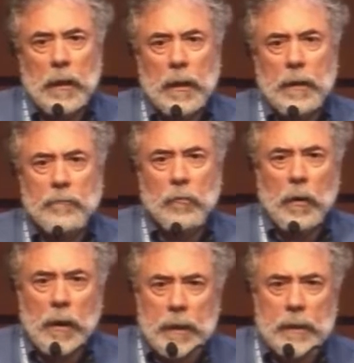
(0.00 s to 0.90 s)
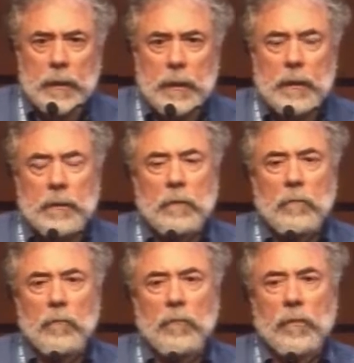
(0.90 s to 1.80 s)
a variety
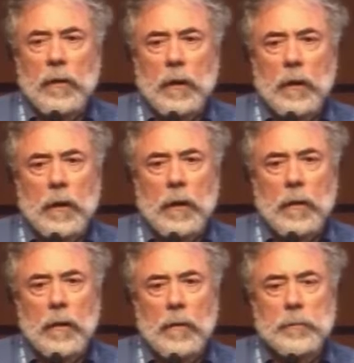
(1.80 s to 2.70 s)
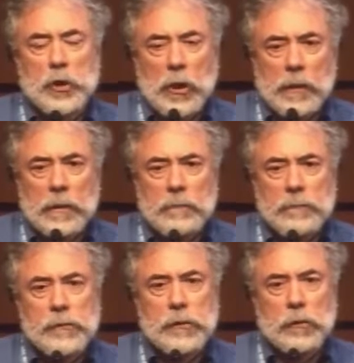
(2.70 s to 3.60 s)
of
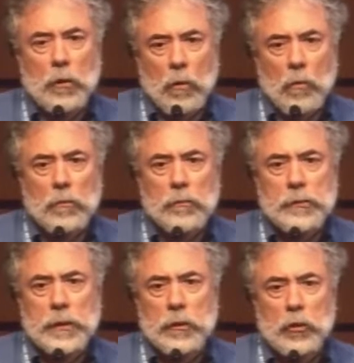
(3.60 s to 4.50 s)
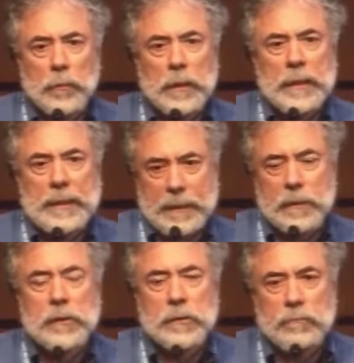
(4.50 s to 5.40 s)
objectives and goals and human
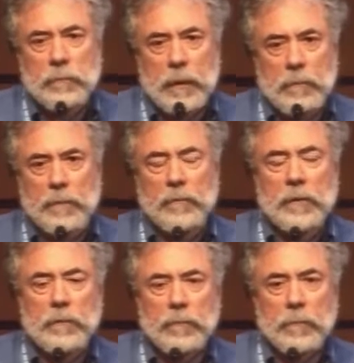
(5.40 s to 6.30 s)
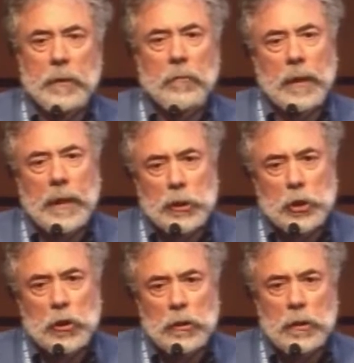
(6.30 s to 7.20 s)
needs, everything from
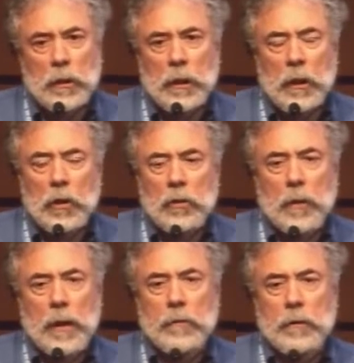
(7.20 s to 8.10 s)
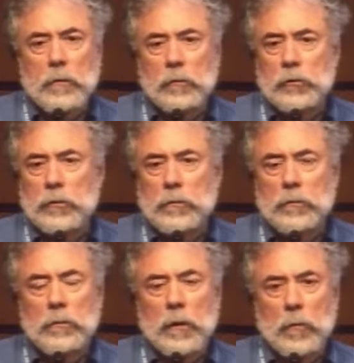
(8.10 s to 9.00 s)
irrigation to
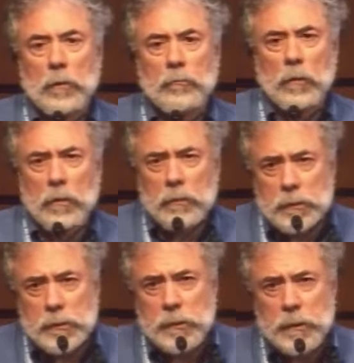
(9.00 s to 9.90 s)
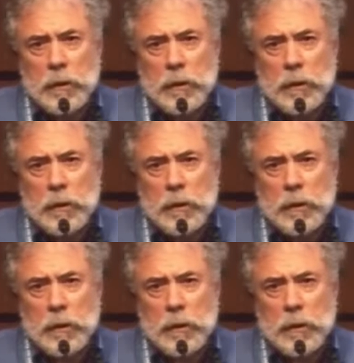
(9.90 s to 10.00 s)
agricultural withdrawals